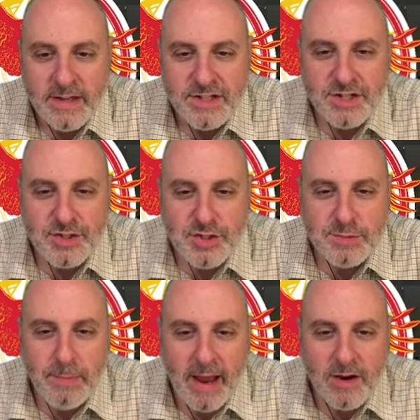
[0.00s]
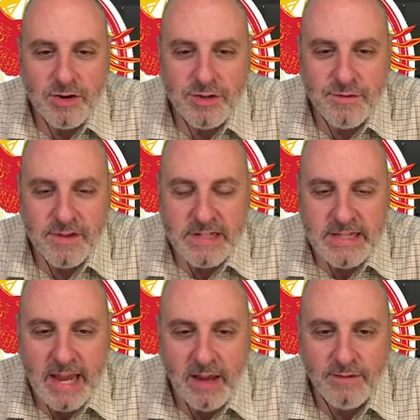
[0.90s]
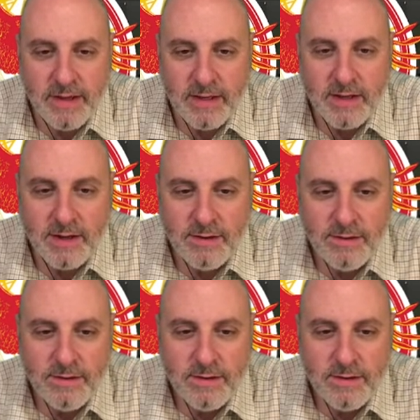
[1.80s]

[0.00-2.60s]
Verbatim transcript: Just spires for the sake of it, you know?